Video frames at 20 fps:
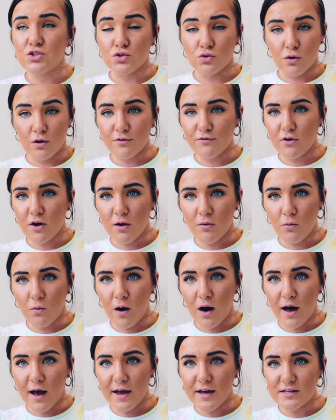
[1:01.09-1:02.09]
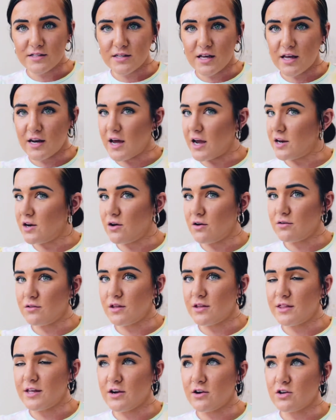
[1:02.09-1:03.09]
storefront-wise, and I know
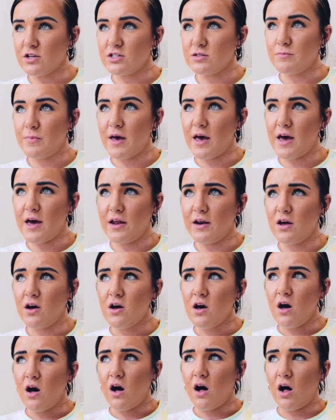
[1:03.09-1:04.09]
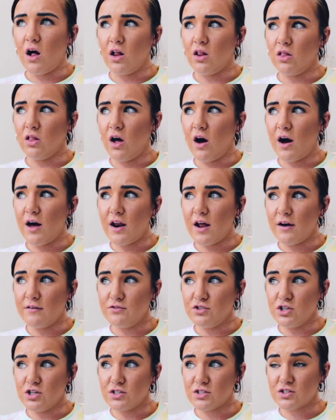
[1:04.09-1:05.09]
that there has been a lot of
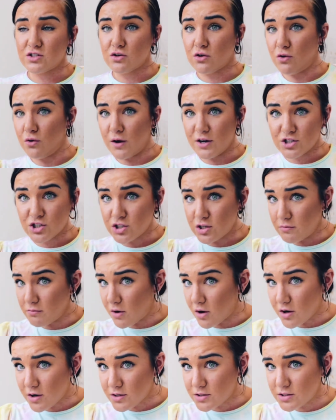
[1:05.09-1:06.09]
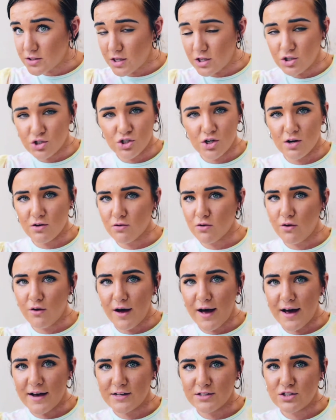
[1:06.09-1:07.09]
just question marks in general
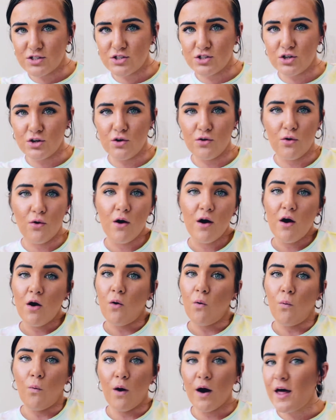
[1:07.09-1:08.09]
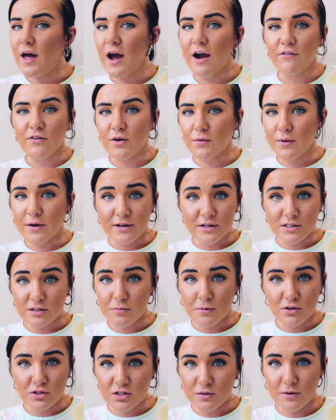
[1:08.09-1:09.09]
as to what everyone is
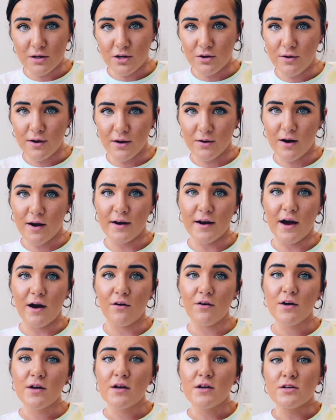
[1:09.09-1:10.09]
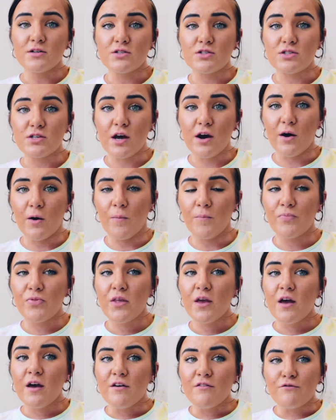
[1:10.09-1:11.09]
supposed to be doing right now. So
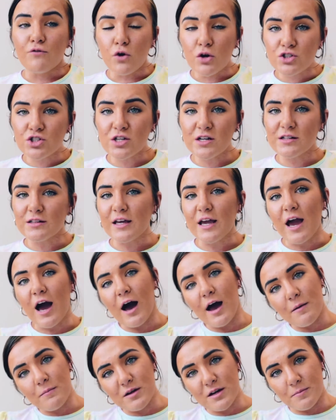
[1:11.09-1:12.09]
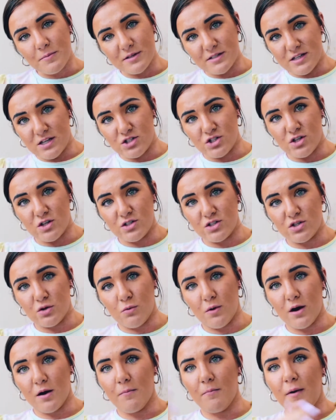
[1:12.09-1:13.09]
fortunately, I'm in a position to
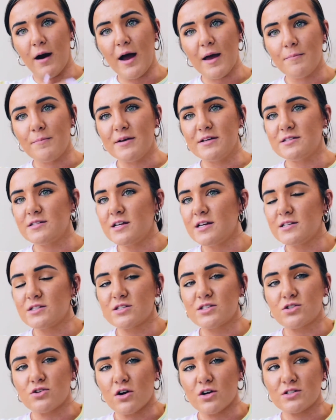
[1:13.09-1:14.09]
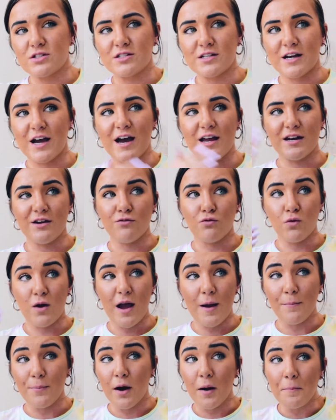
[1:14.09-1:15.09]
where my business starts to kind of
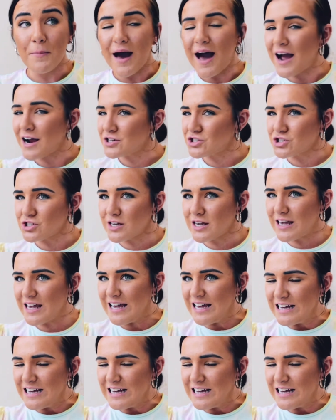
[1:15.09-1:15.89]
ramp up actually